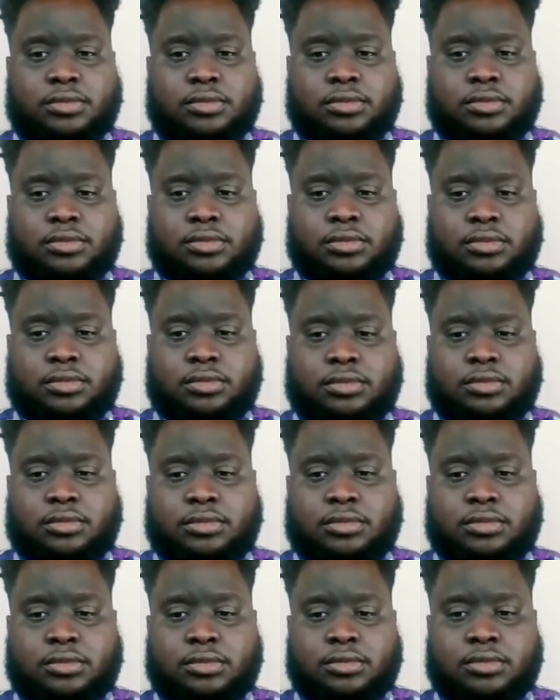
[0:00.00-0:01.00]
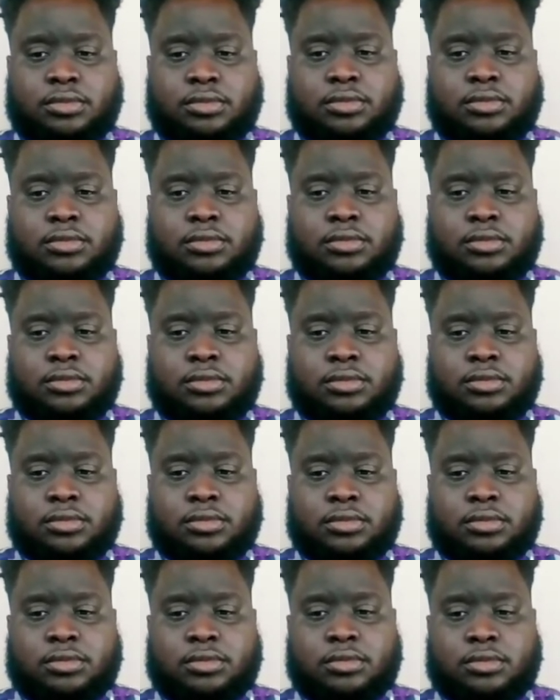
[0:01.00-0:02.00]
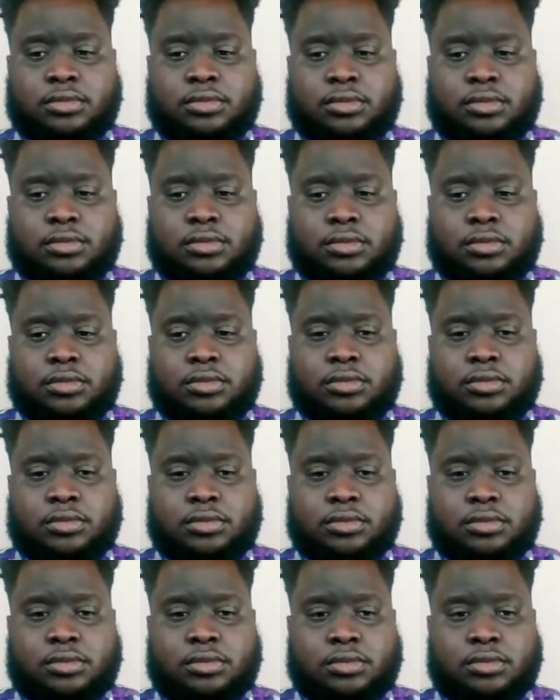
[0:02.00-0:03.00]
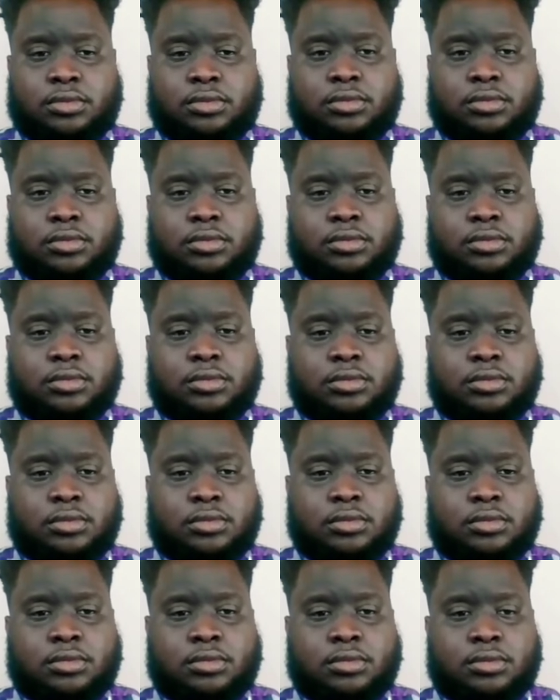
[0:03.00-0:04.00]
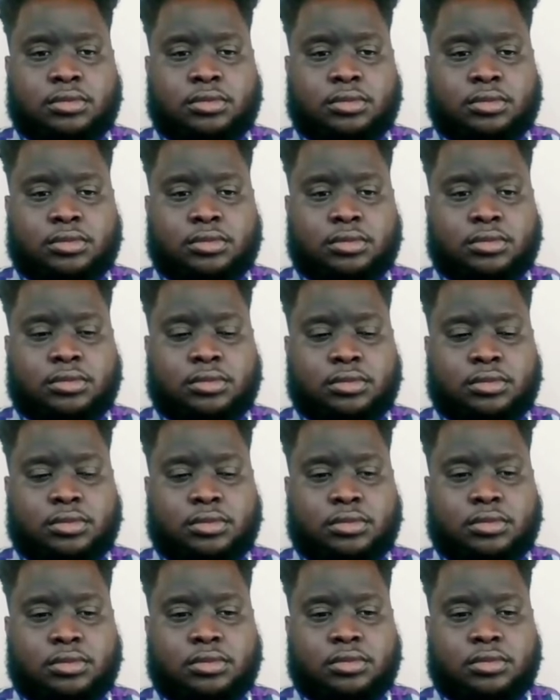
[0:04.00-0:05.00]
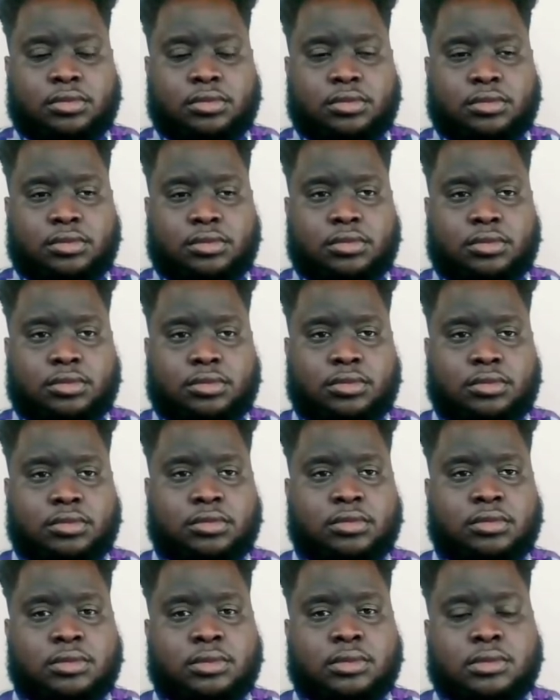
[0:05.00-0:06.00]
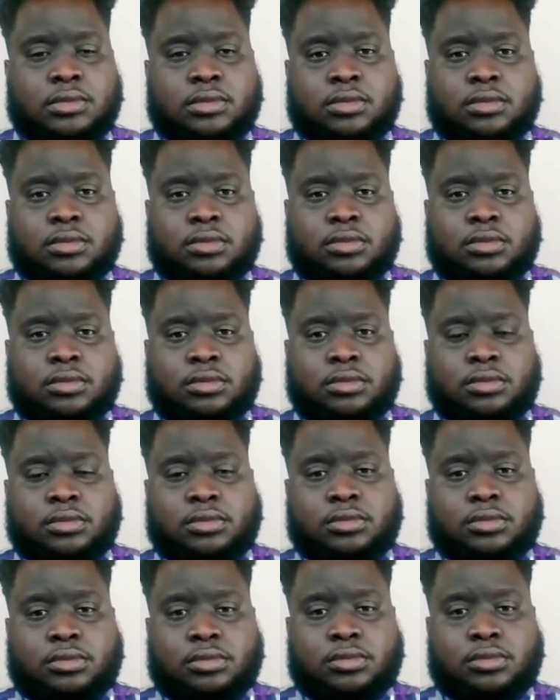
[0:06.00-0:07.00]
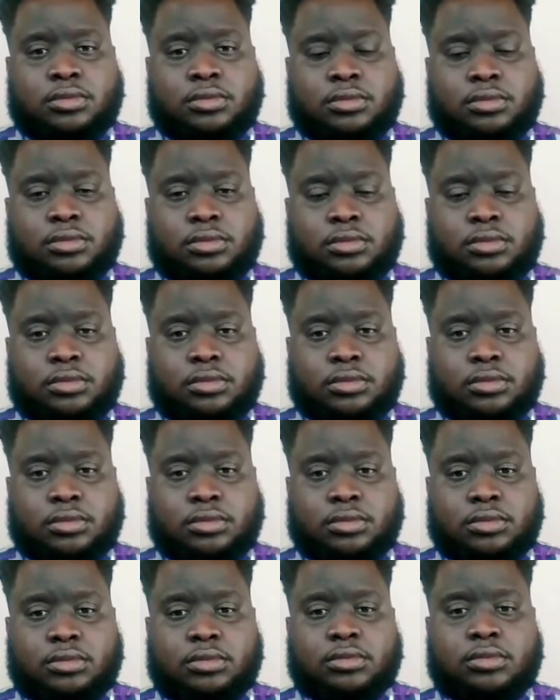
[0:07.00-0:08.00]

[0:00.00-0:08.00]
[no speech]